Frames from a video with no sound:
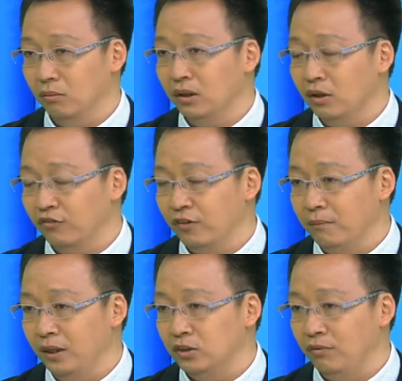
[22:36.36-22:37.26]
one of the
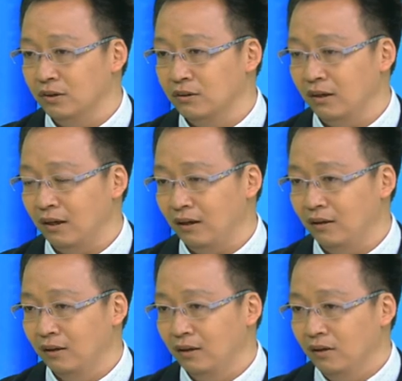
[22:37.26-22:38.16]
major reasons
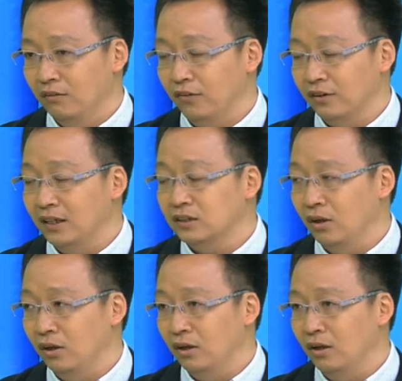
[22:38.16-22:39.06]
for this
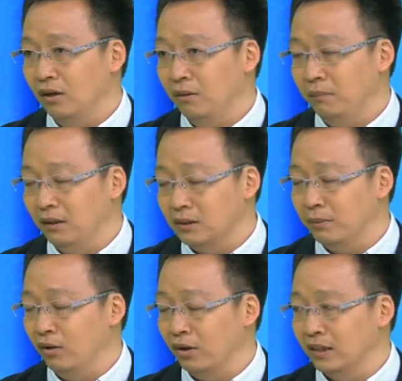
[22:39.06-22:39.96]

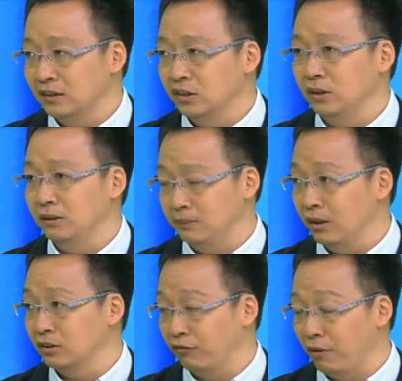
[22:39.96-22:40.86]
municipal organization is
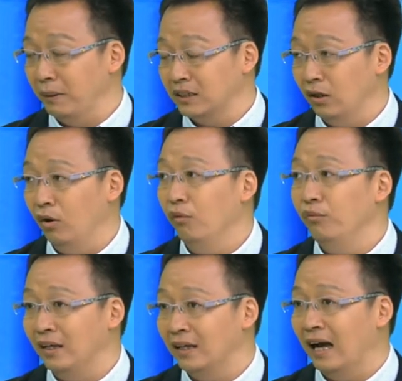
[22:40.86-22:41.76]
because of the basic law,
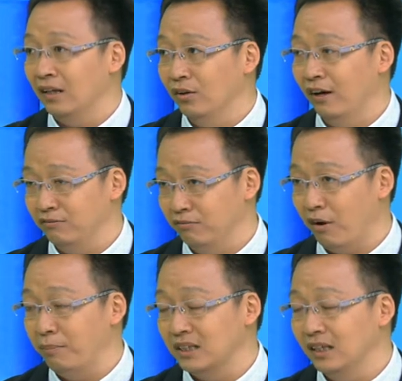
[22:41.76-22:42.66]
we got to have
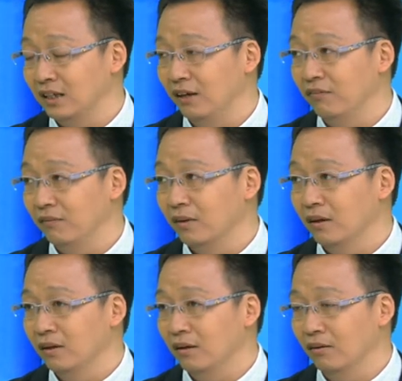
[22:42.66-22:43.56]
representative,
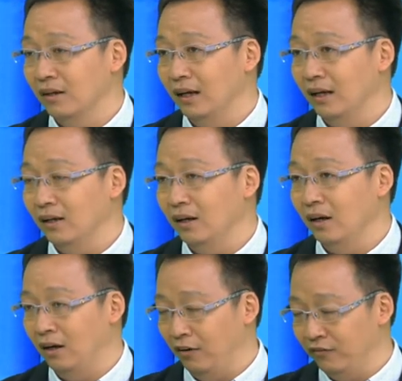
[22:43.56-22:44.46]

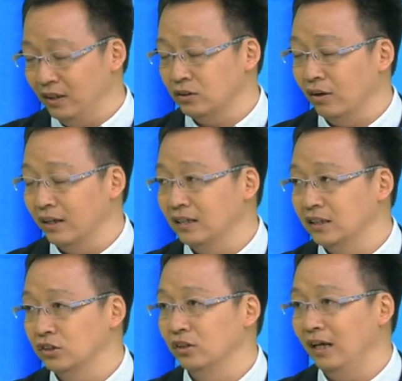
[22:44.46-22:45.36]
of this
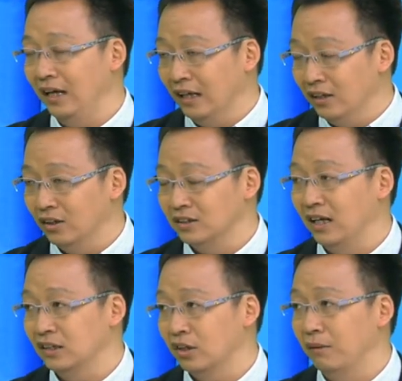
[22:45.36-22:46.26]
organization in the
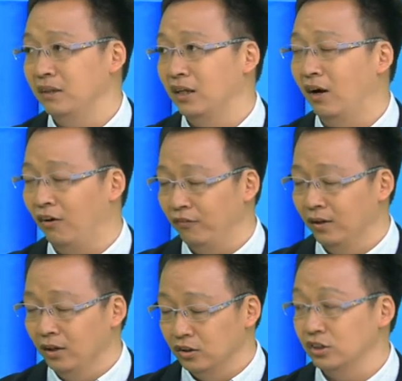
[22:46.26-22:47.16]
selection committee of
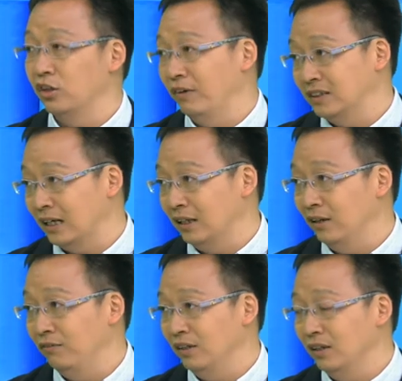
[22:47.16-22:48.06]
the chief
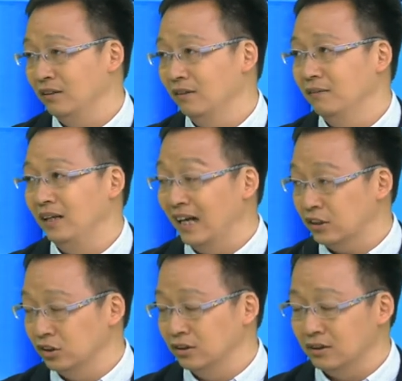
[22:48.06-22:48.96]
executive
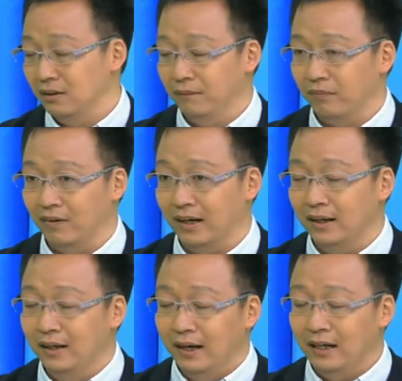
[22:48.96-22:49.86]
elections, right?
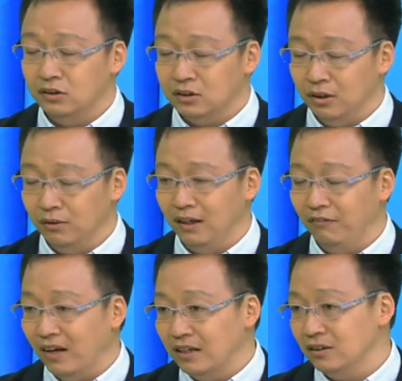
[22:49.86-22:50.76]
And so
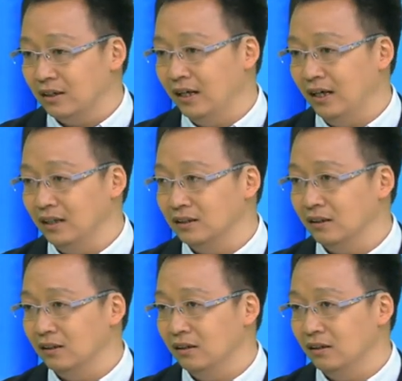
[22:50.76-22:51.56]
if that is the case,